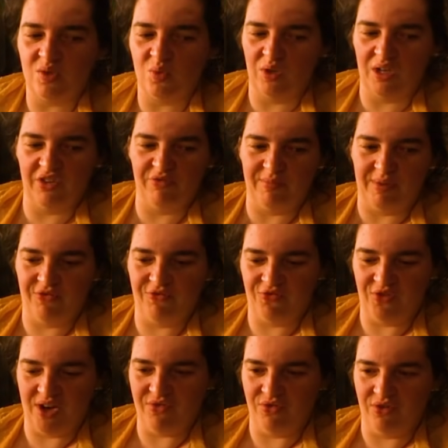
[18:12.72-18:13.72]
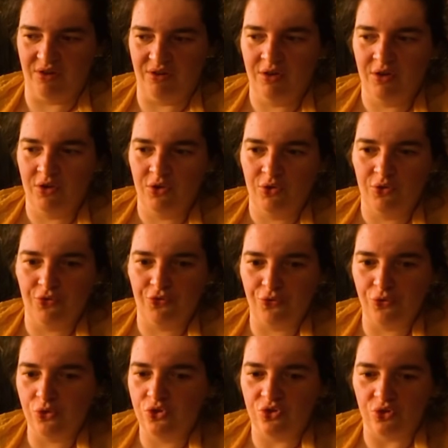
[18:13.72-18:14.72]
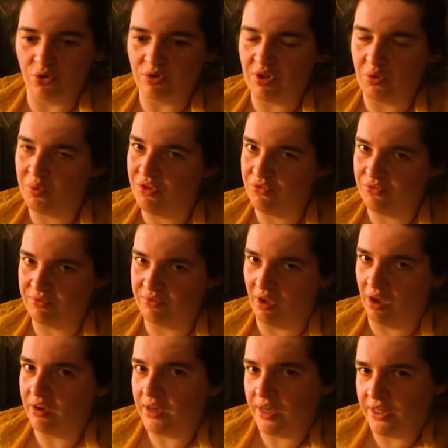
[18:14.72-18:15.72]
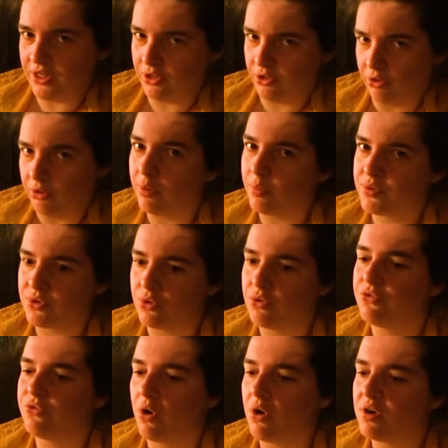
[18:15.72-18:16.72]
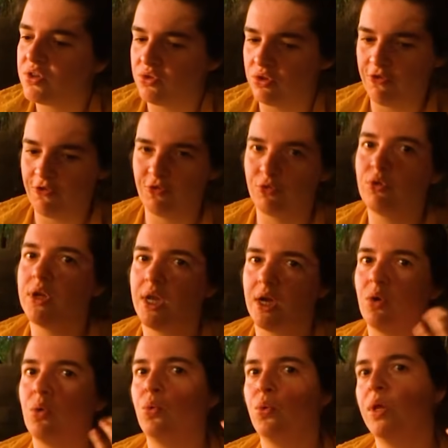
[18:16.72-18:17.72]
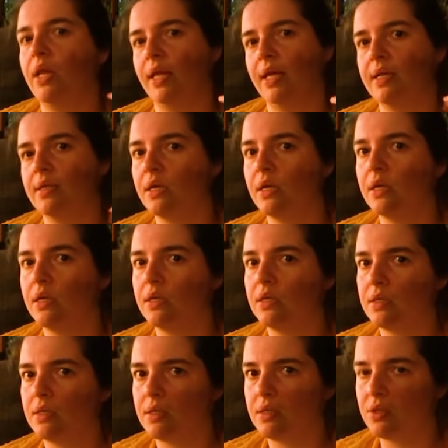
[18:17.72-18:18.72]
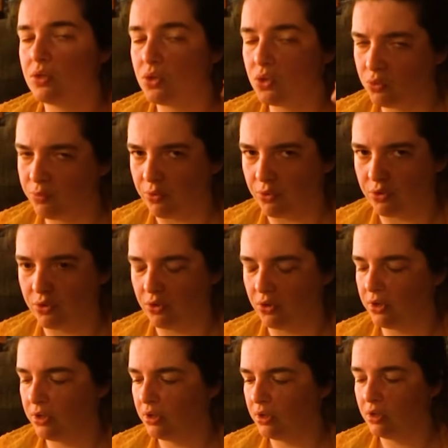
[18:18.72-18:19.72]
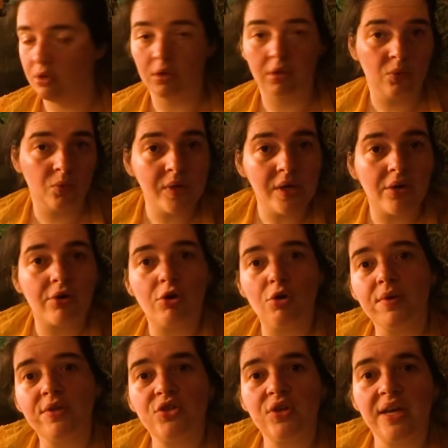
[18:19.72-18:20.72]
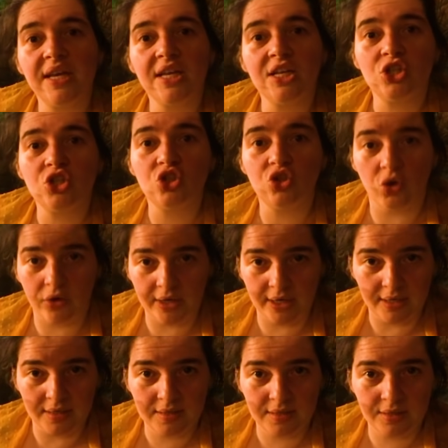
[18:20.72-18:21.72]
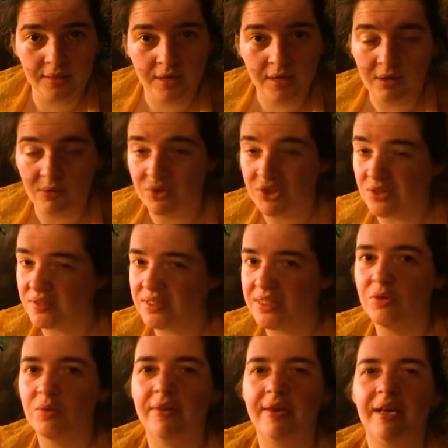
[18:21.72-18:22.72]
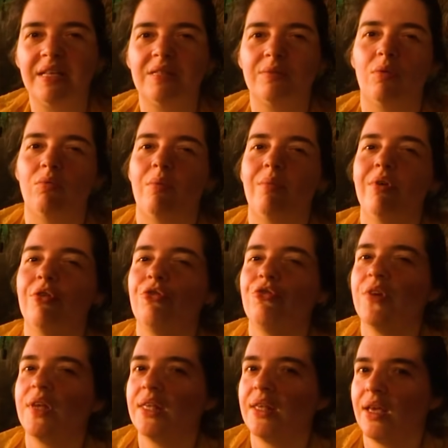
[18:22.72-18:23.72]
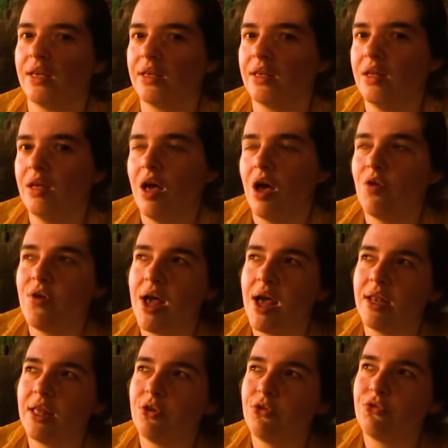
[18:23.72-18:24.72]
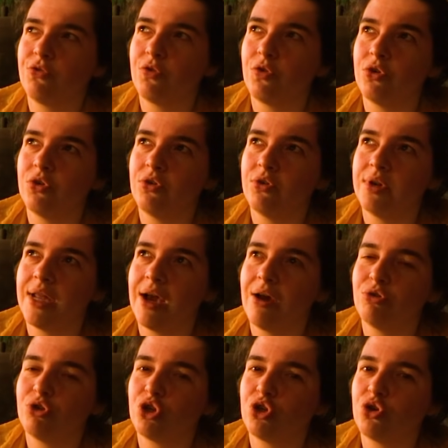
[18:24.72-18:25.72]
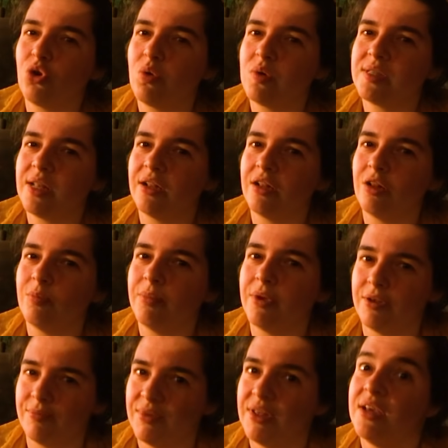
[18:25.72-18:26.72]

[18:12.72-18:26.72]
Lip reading: is one of my favorite food tours that we've done in Europe so far. So the food here really is super good. We are going to enjoy this. We shall see you in the next one where we are thinking of heading further down the coast a little bit.